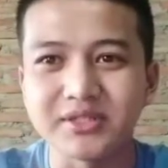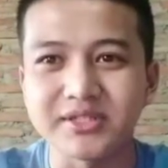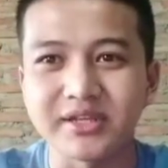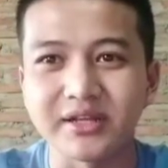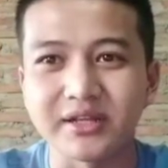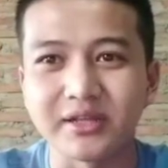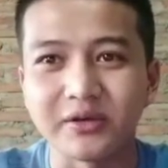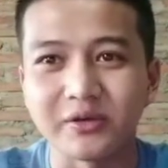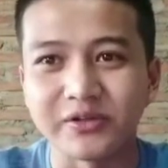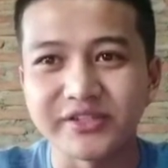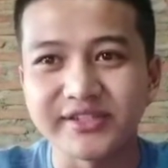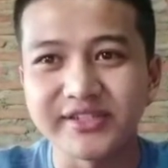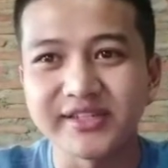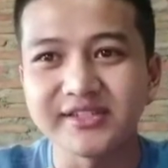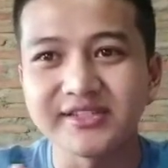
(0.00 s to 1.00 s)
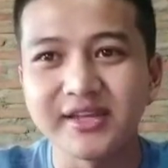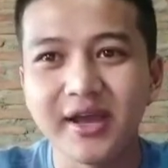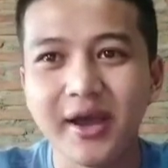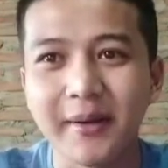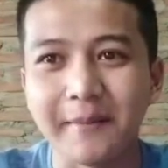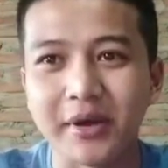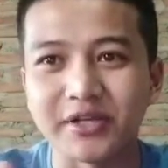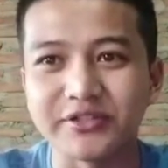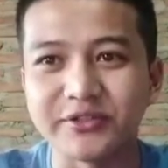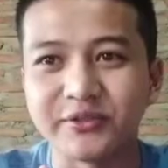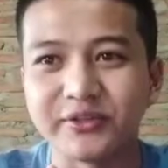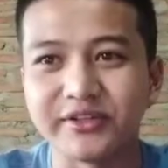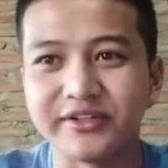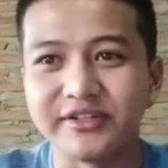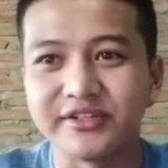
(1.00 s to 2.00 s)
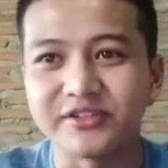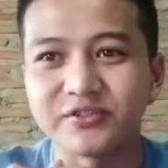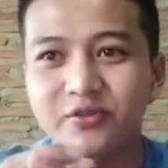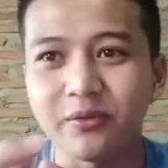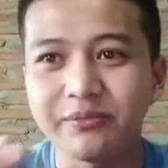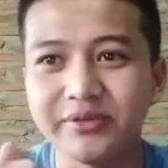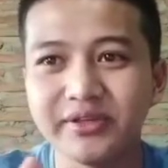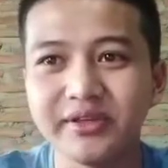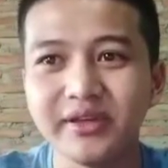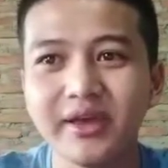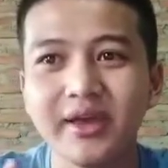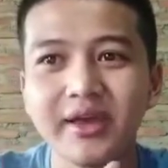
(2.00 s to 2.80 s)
sclerosis, muscular dystrophy,